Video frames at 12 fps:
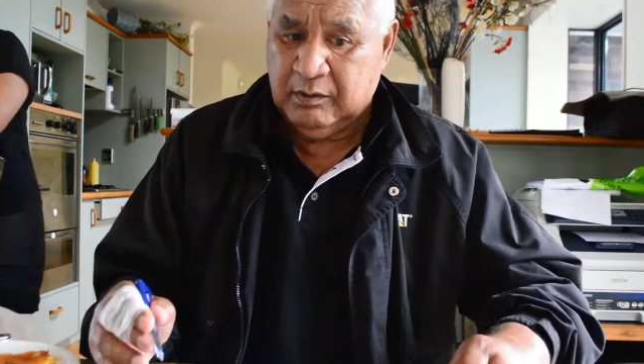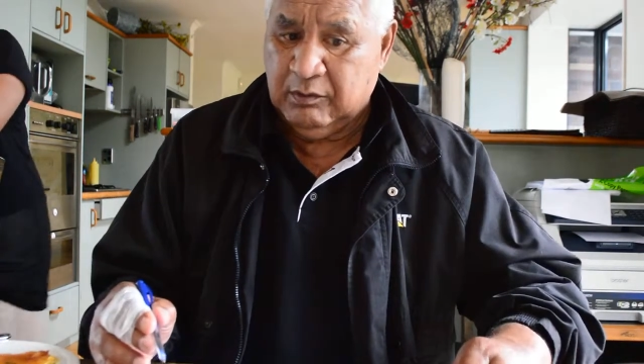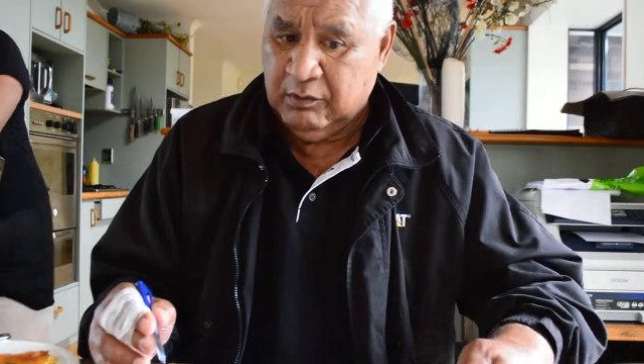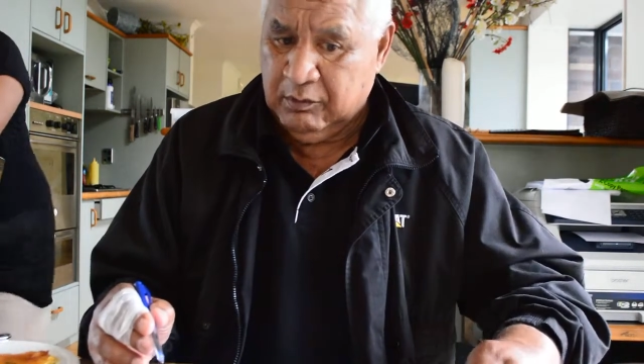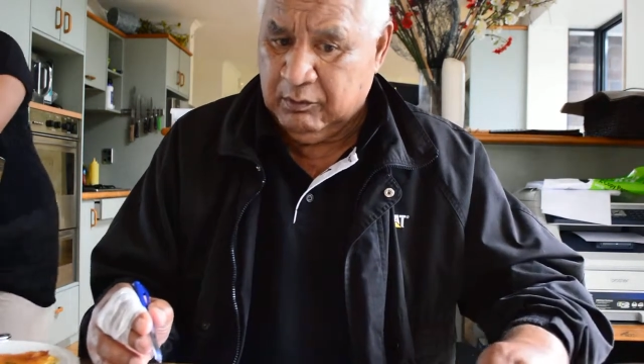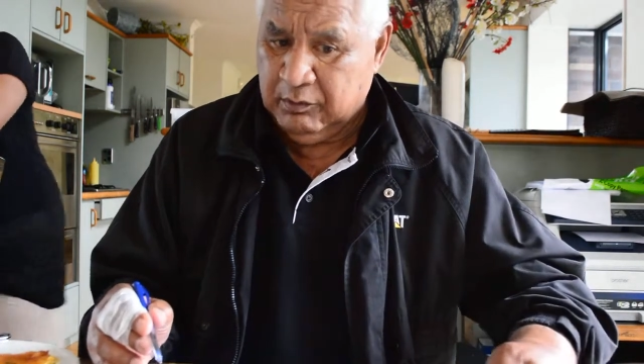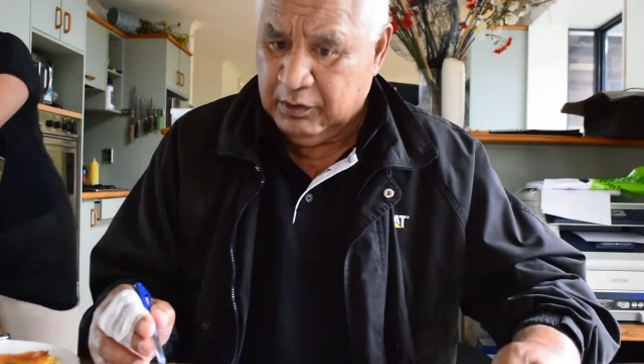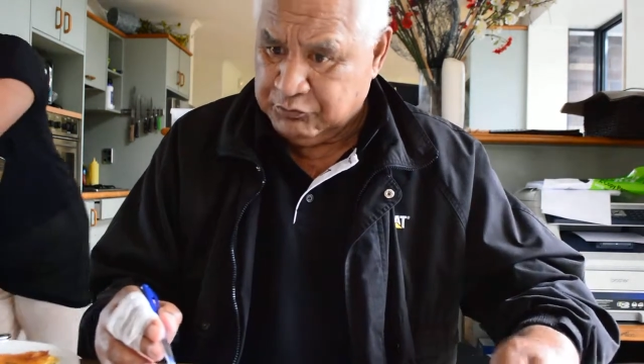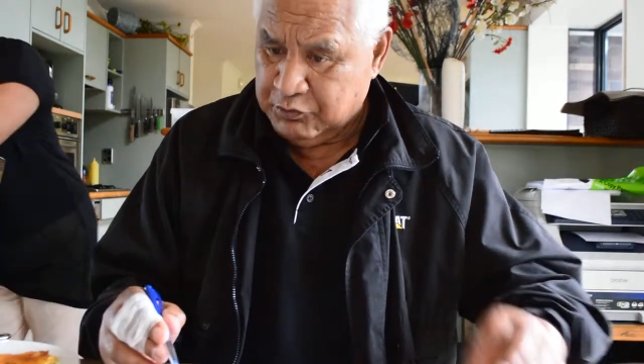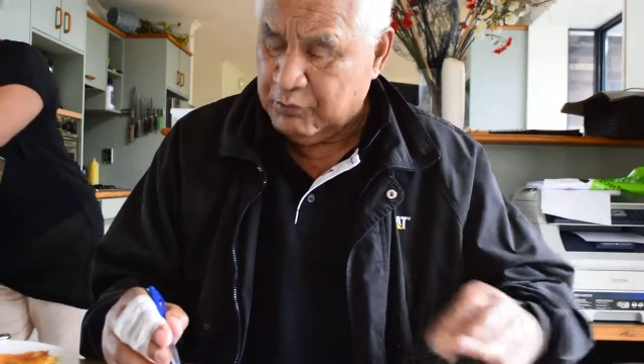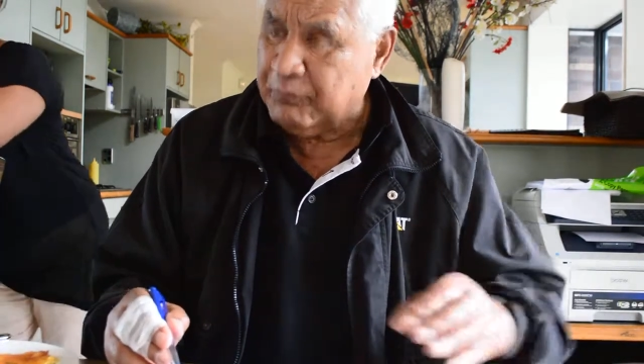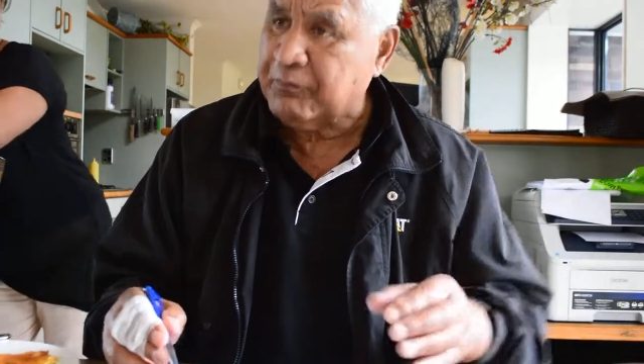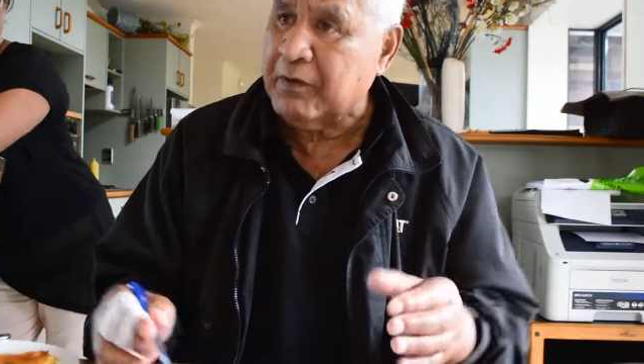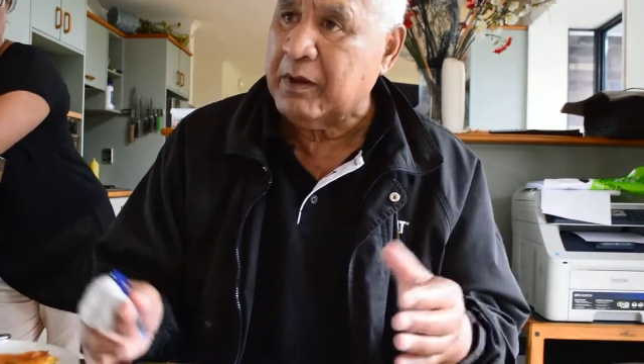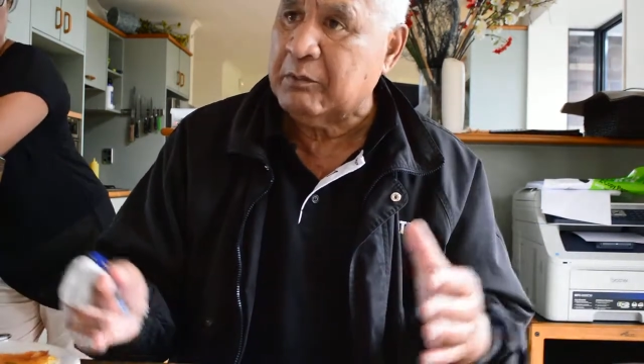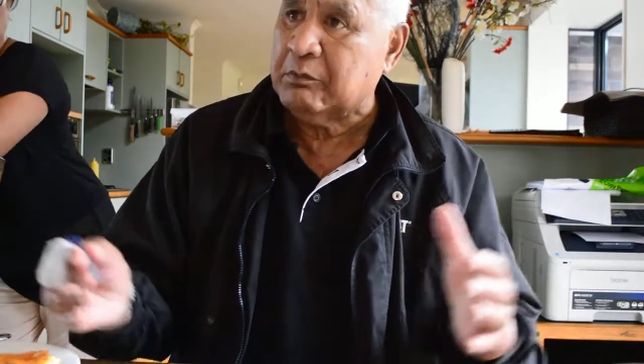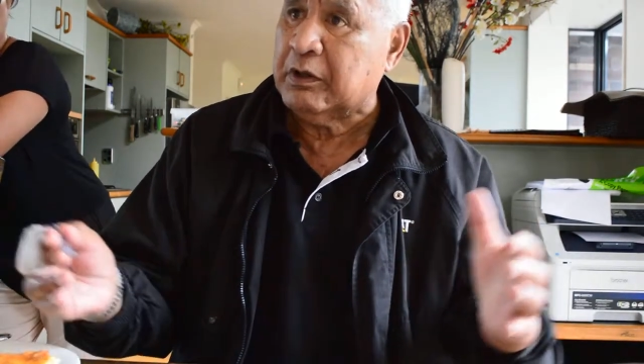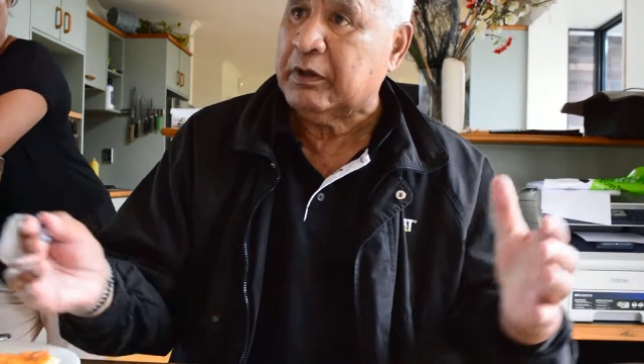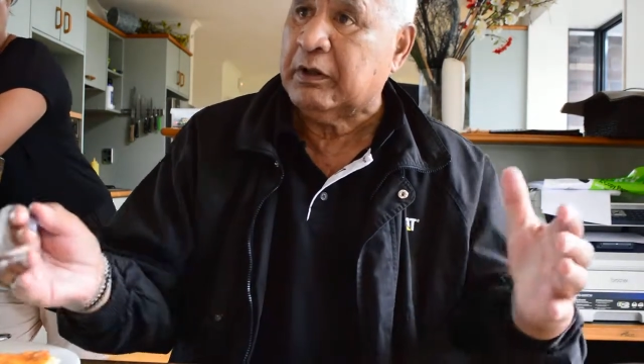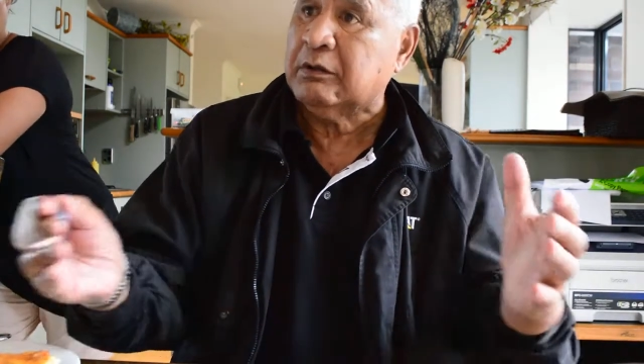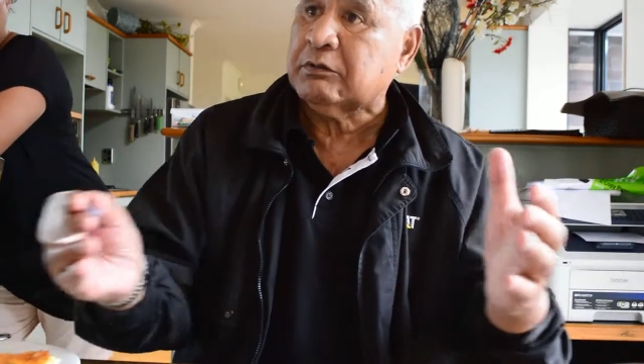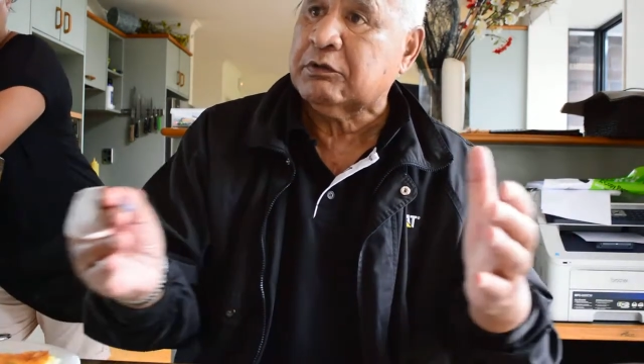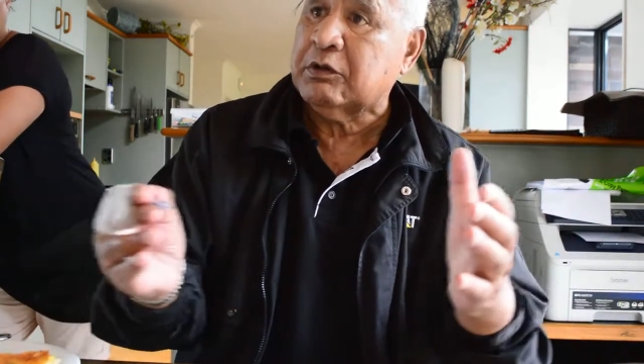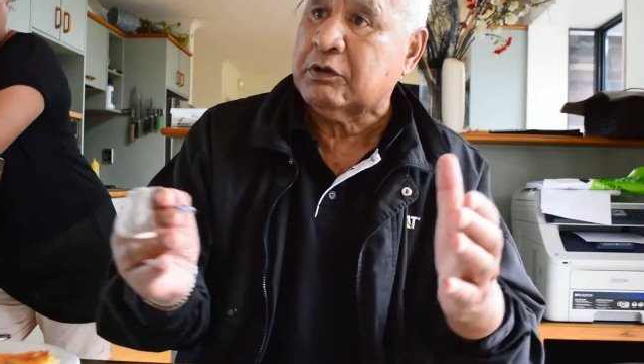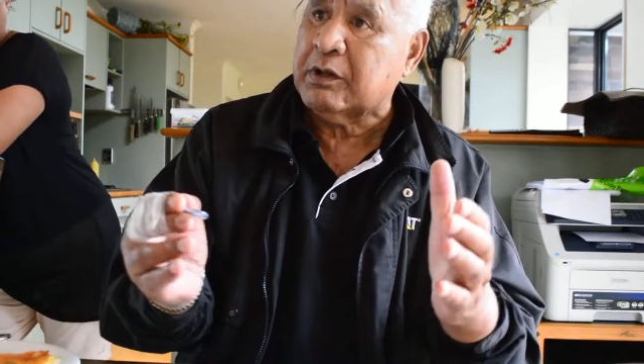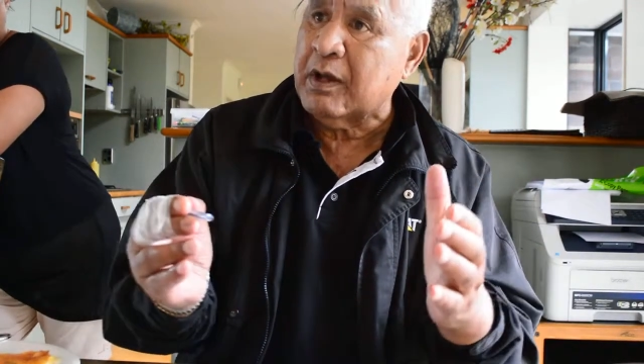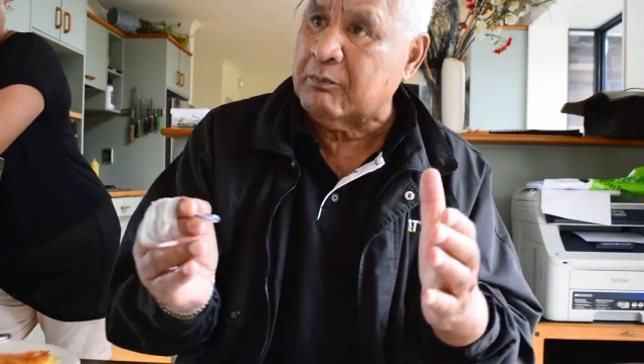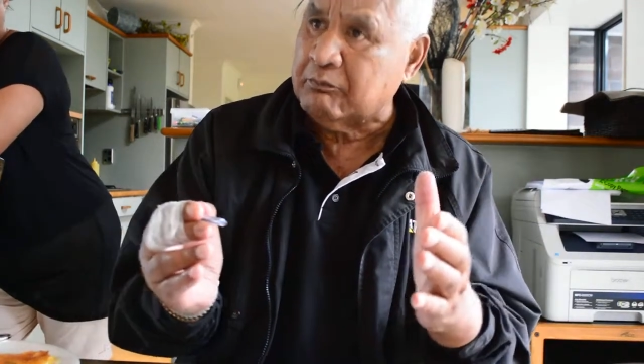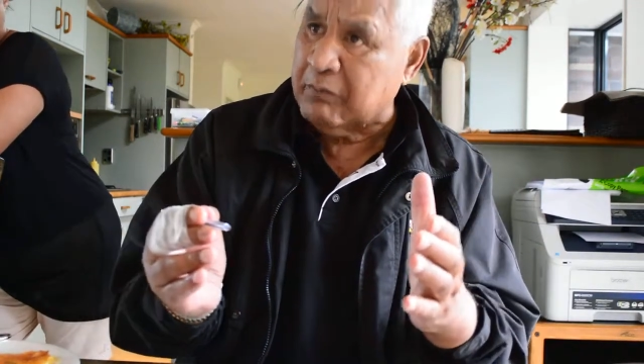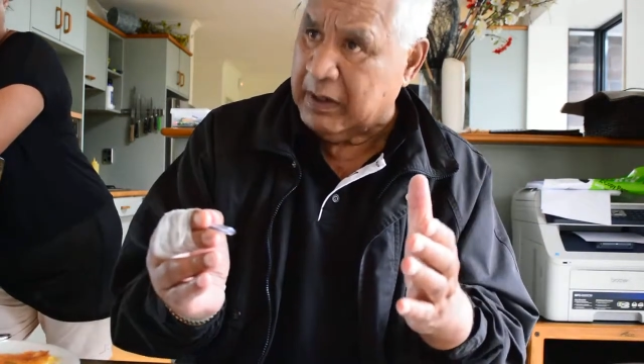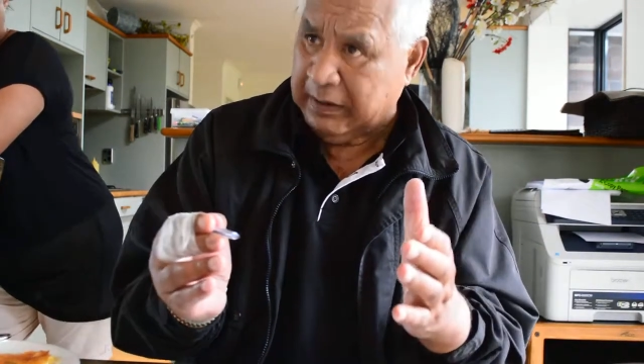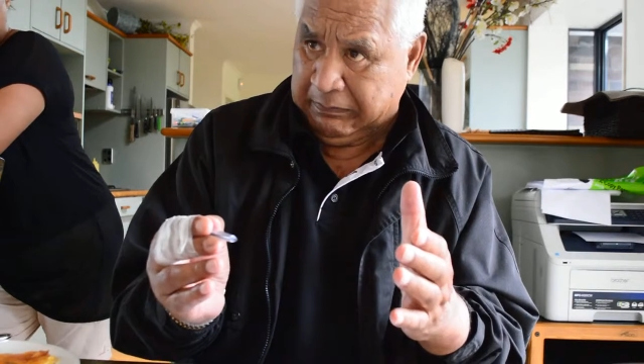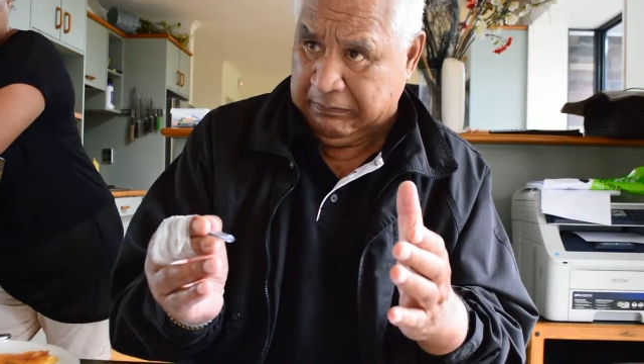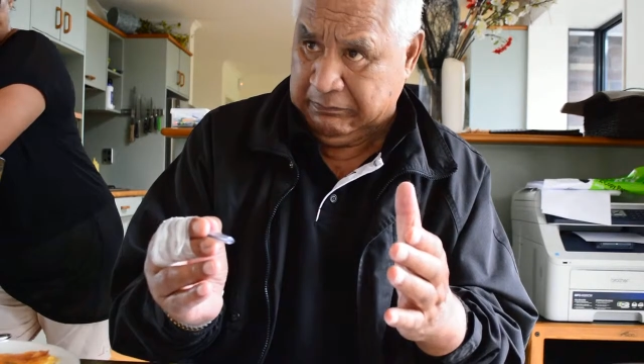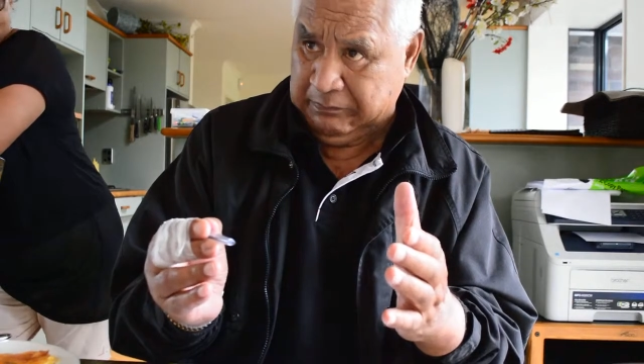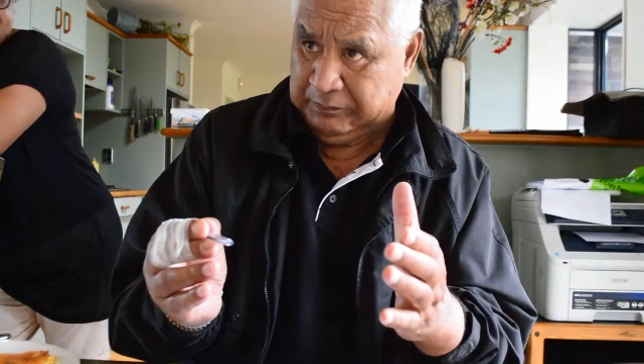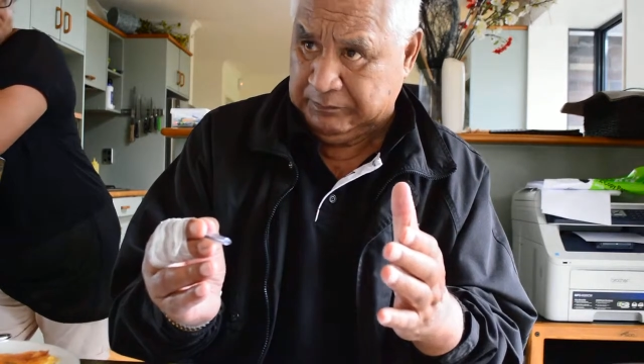you get your family to come back